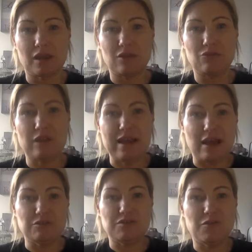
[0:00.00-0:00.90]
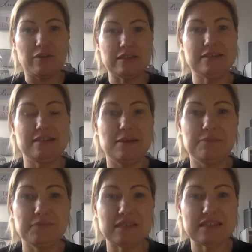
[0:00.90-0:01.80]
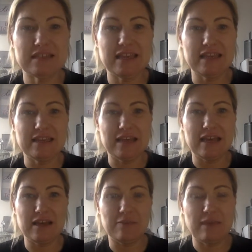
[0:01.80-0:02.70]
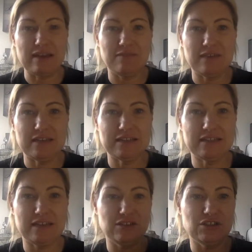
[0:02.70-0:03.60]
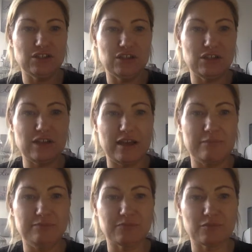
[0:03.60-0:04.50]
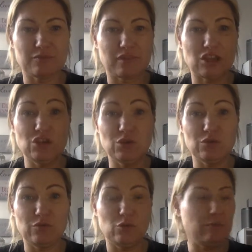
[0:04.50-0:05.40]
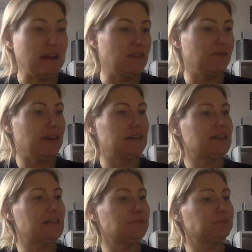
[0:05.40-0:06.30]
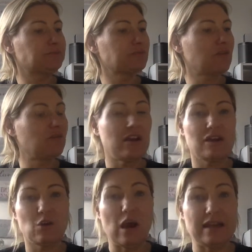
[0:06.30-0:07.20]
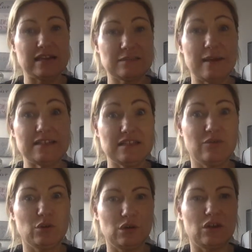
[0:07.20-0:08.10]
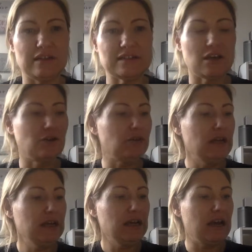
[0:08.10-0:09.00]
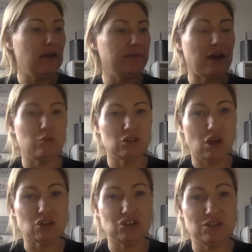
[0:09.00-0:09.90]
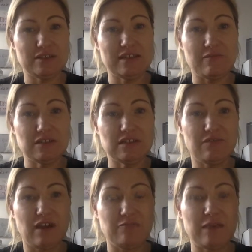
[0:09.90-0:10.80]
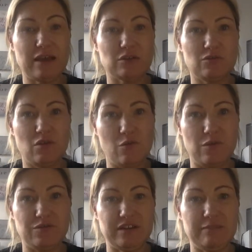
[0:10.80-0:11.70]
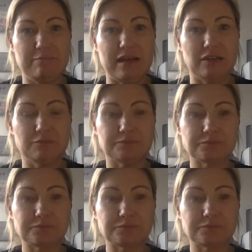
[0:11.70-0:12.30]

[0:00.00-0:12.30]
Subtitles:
renowned for its skin benefits and youthful benefits. Quite an expensive oil on its own. That would cost you £75 for a 15ml.